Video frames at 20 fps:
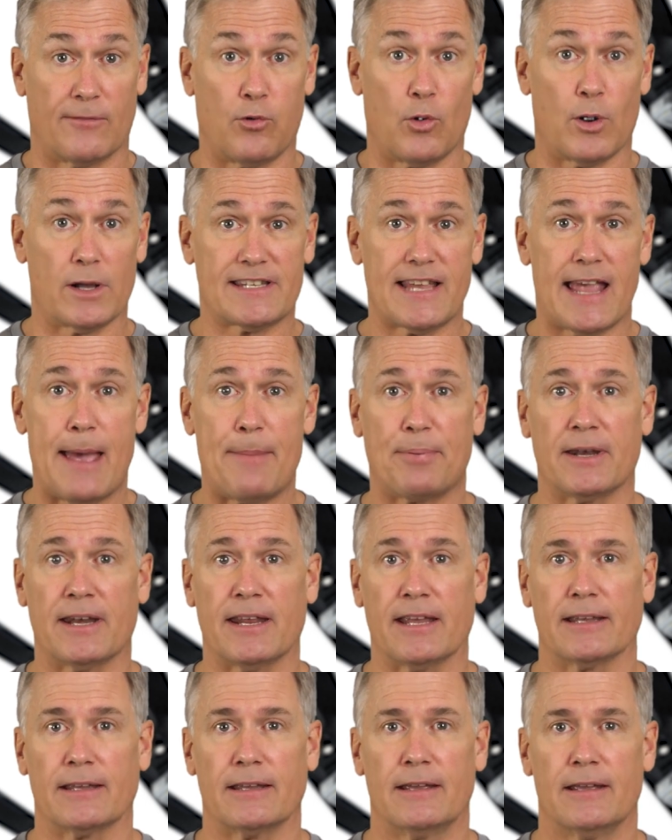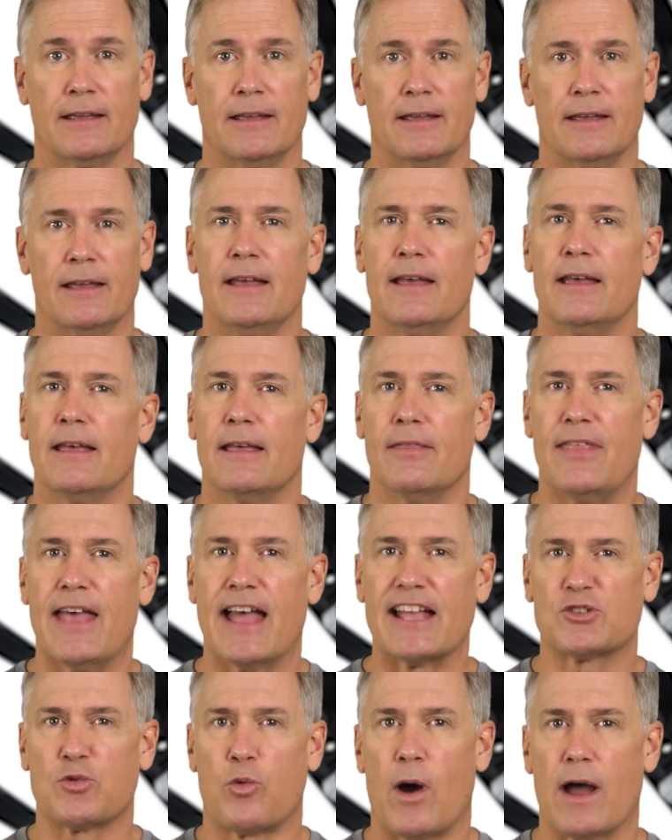of what's happening.
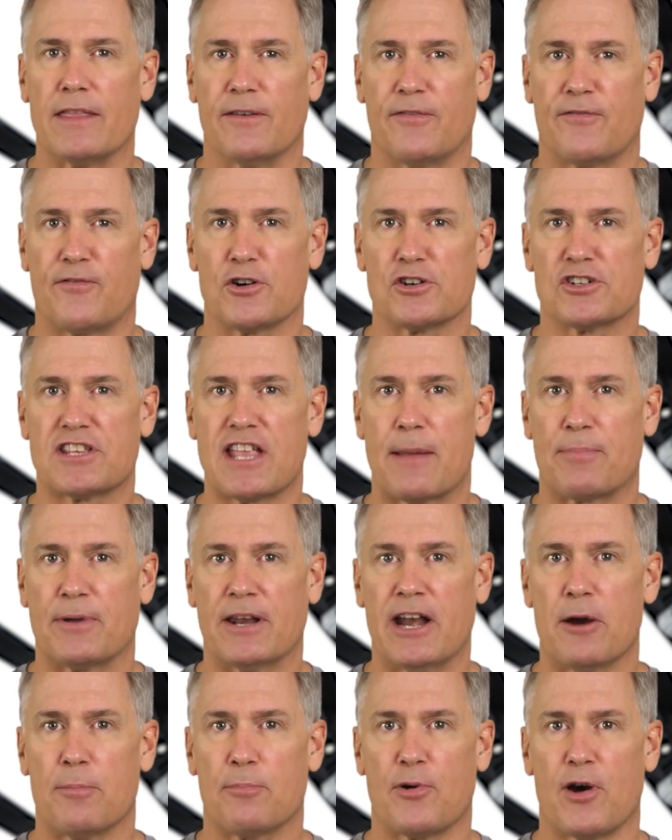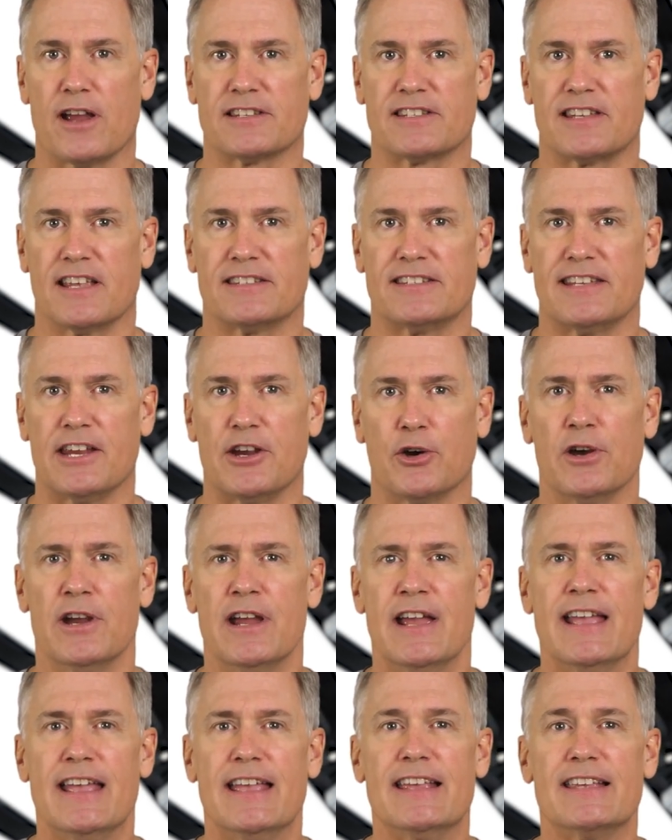That's why the first step in our process here
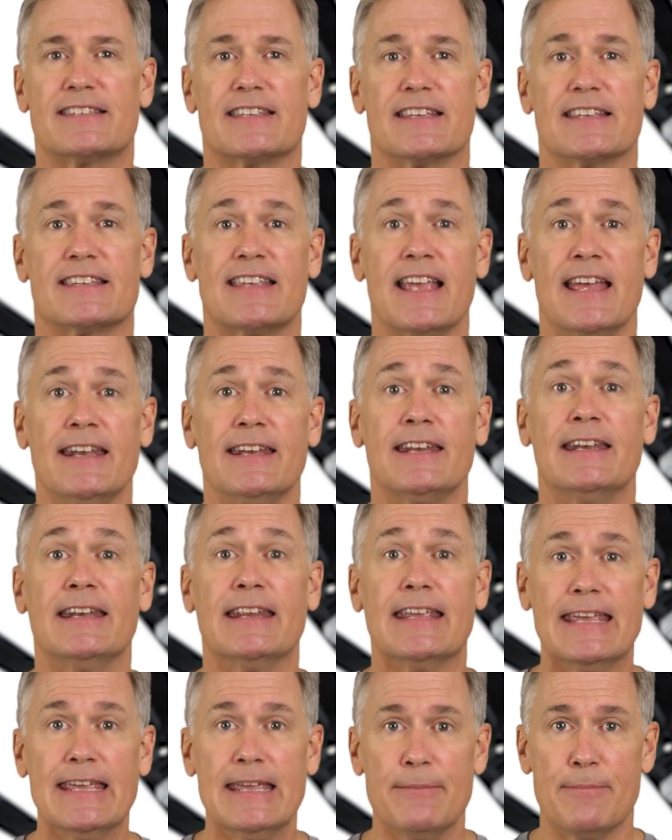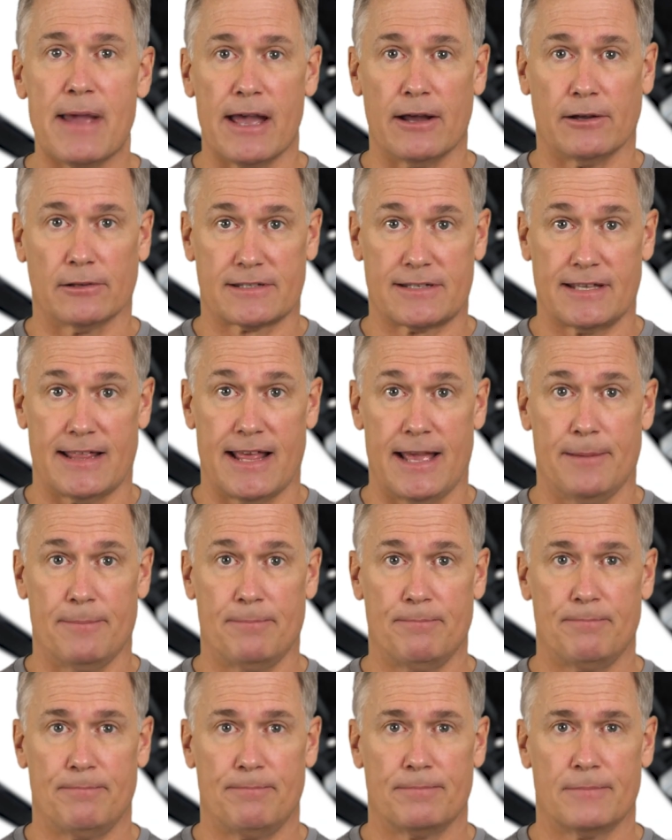is to send an email to
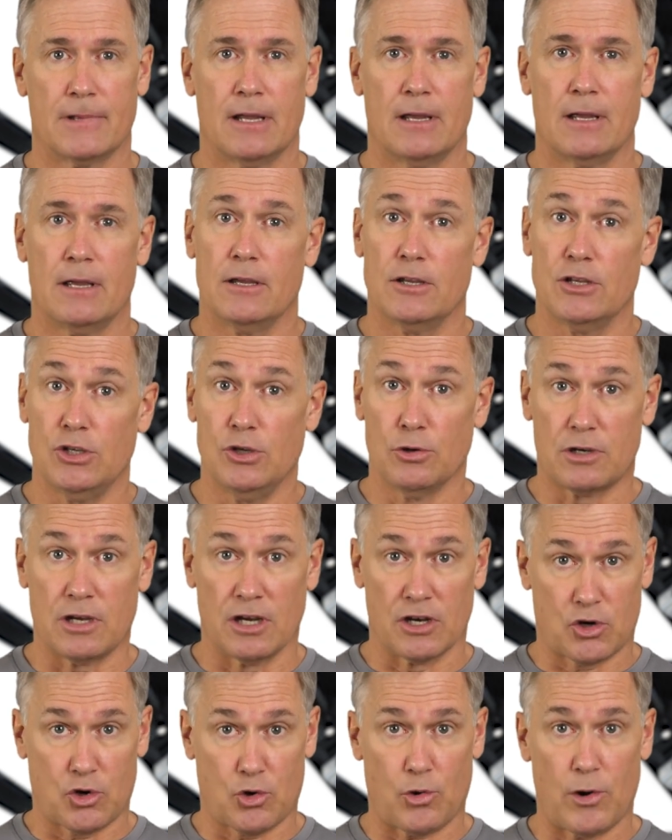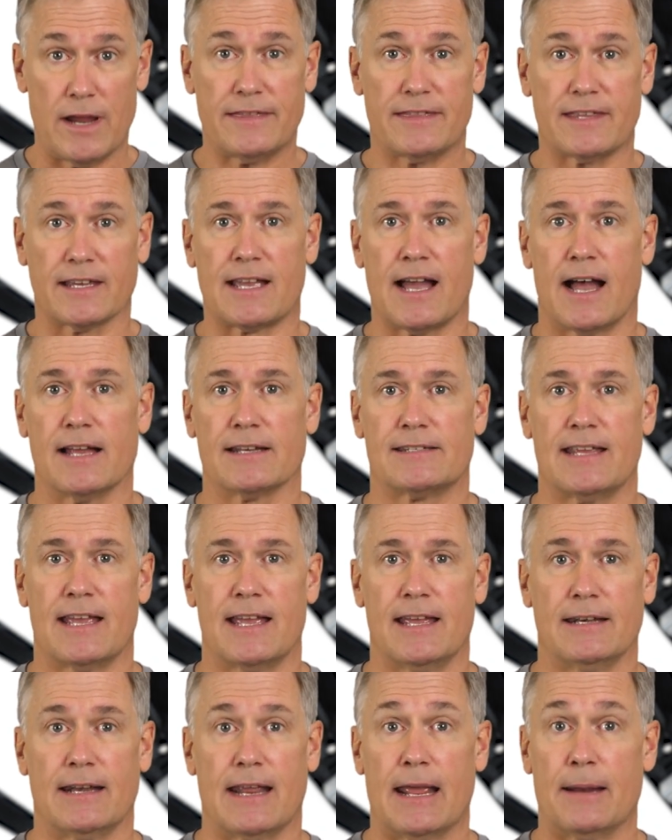them. You can create the
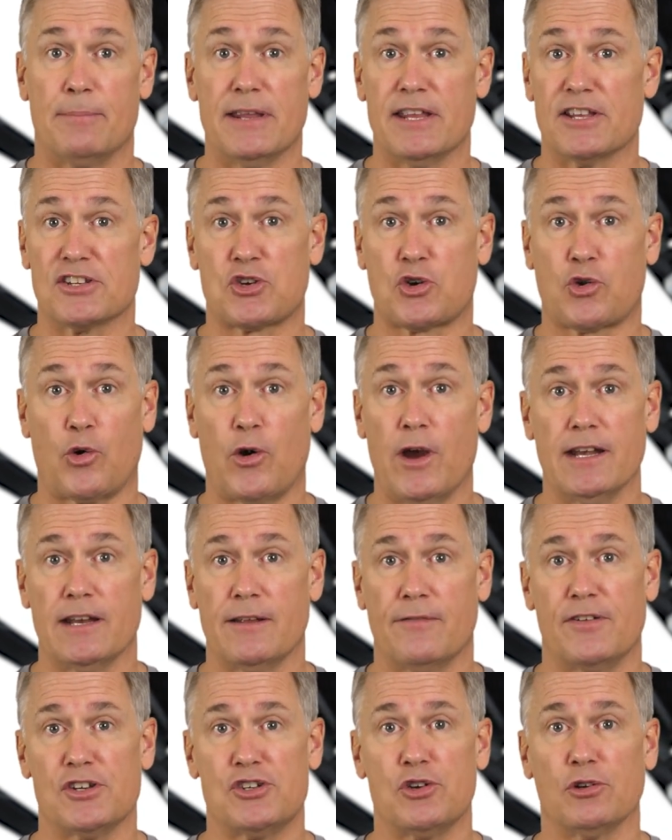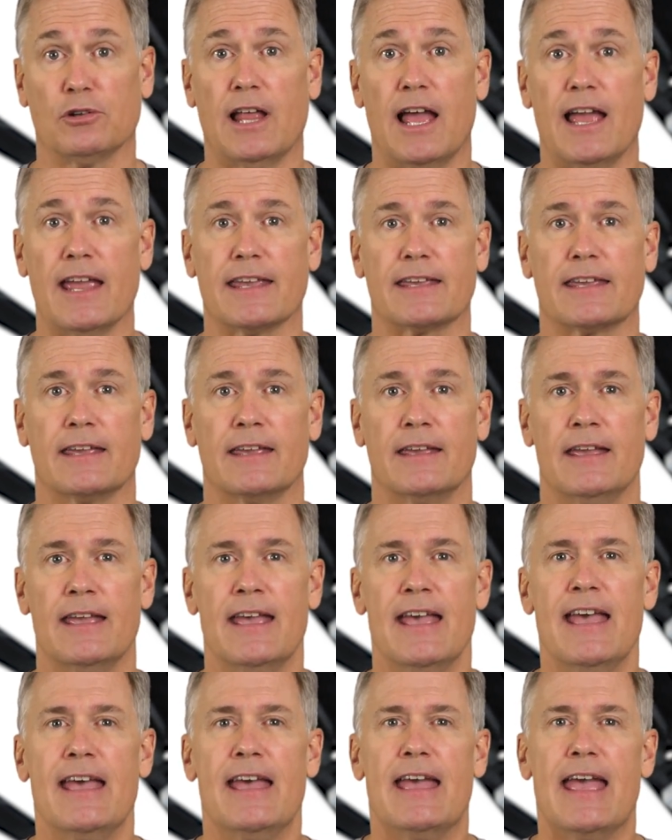content and be as creative as you like,
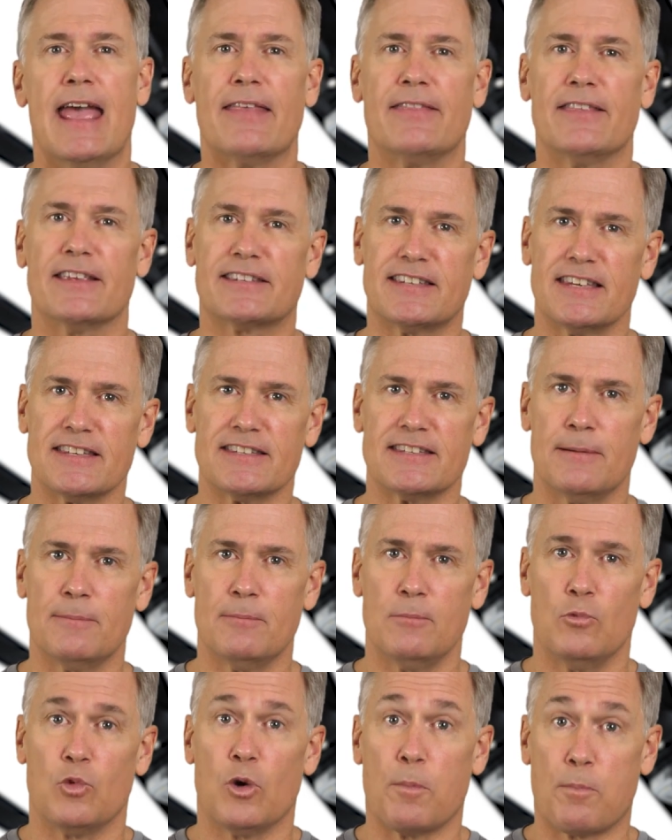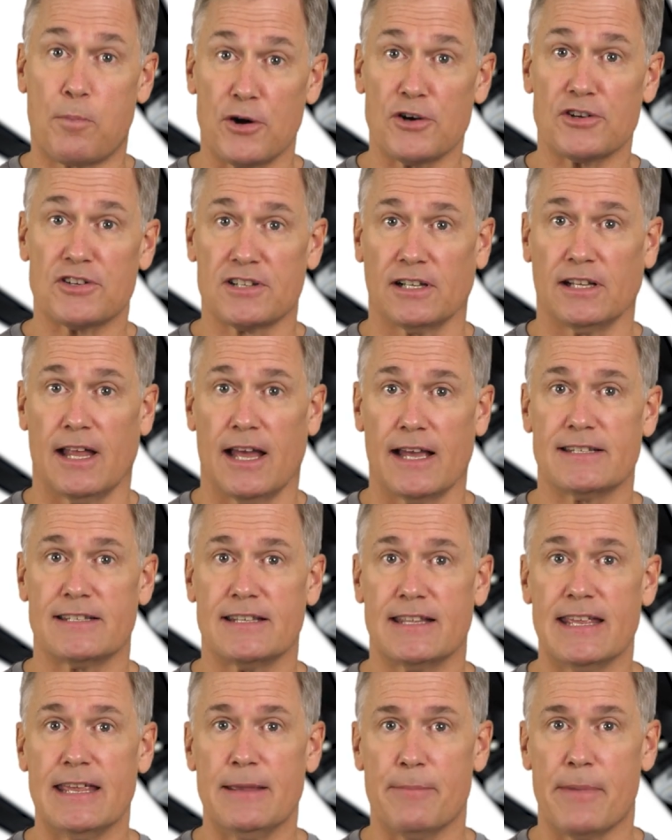and the system will
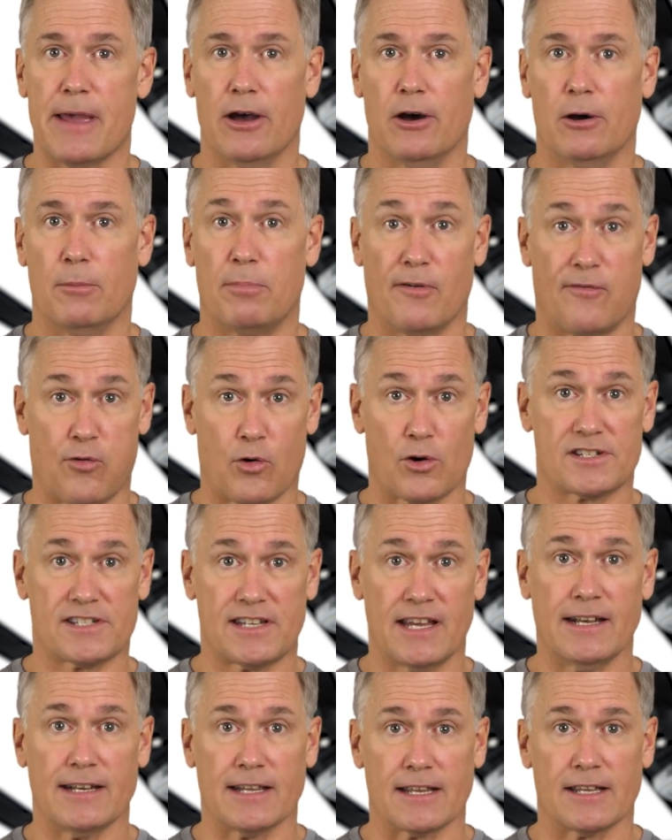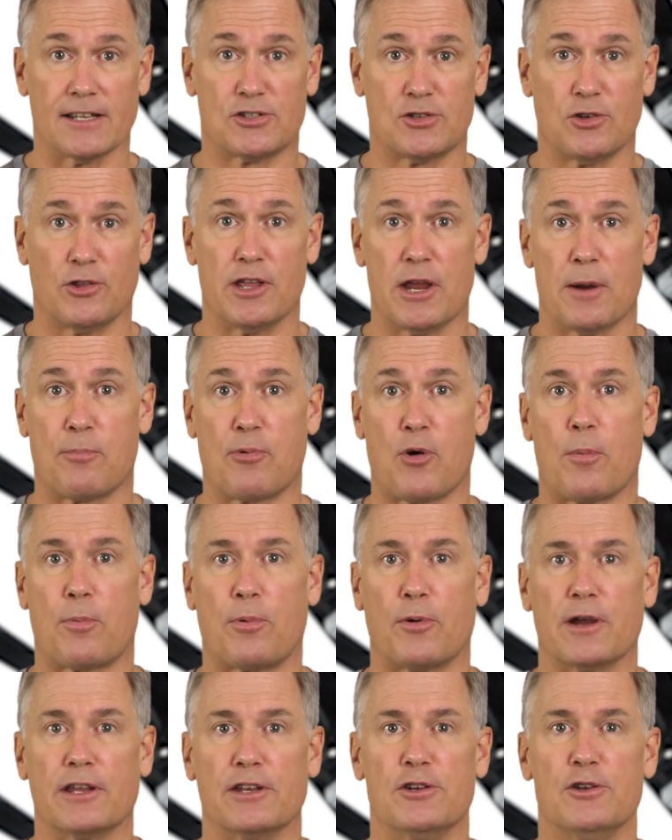personalize the email before sending it to the
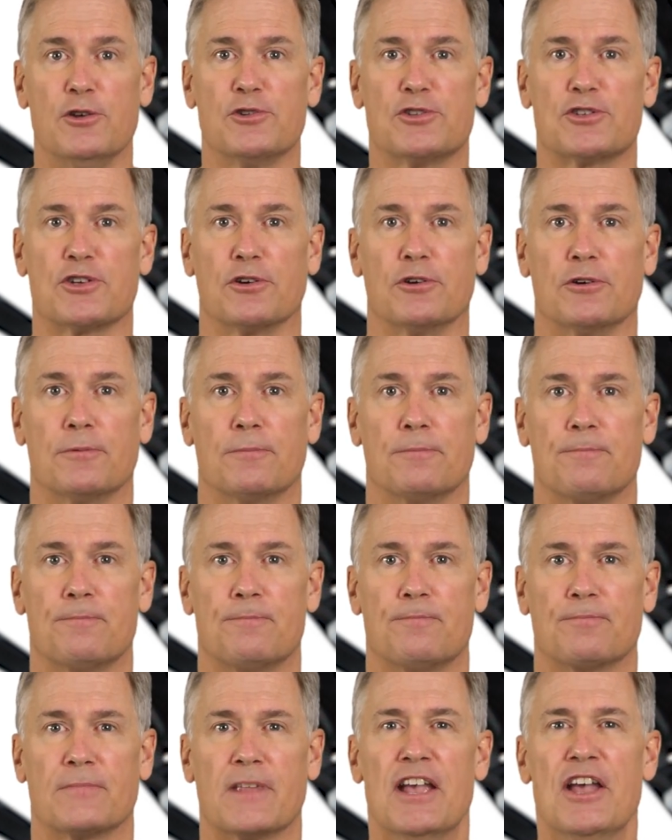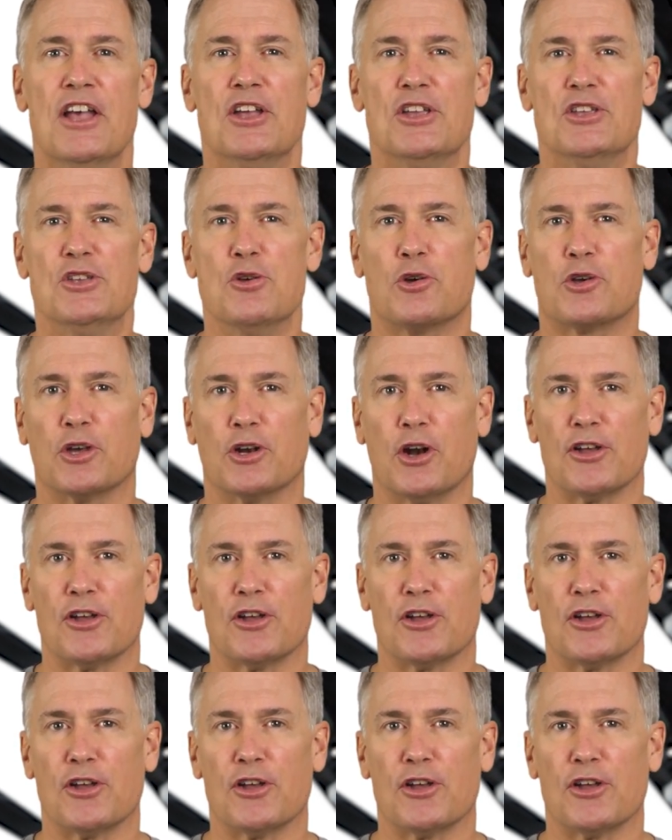appropriate user. You could